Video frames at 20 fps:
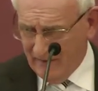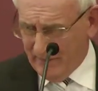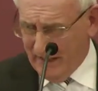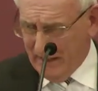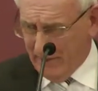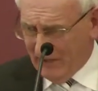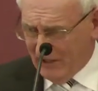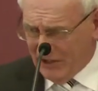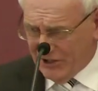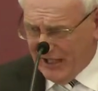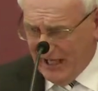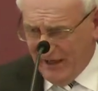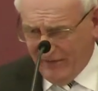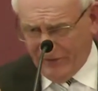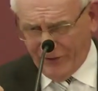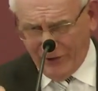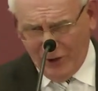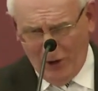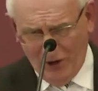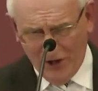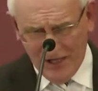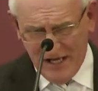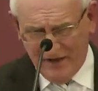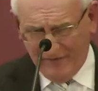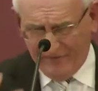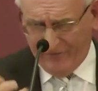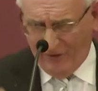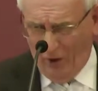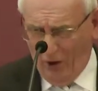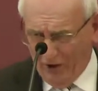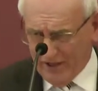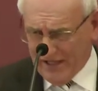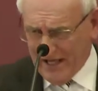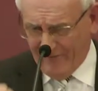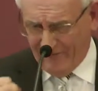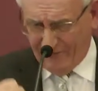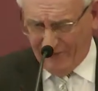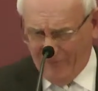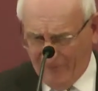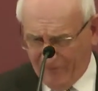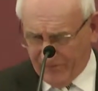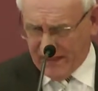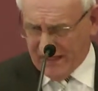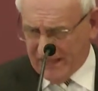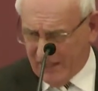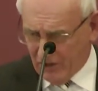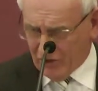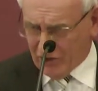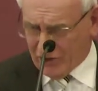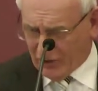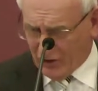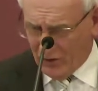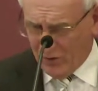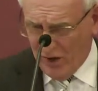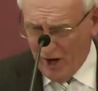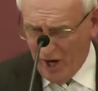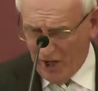People saved 30 and 40 and 50 years ago,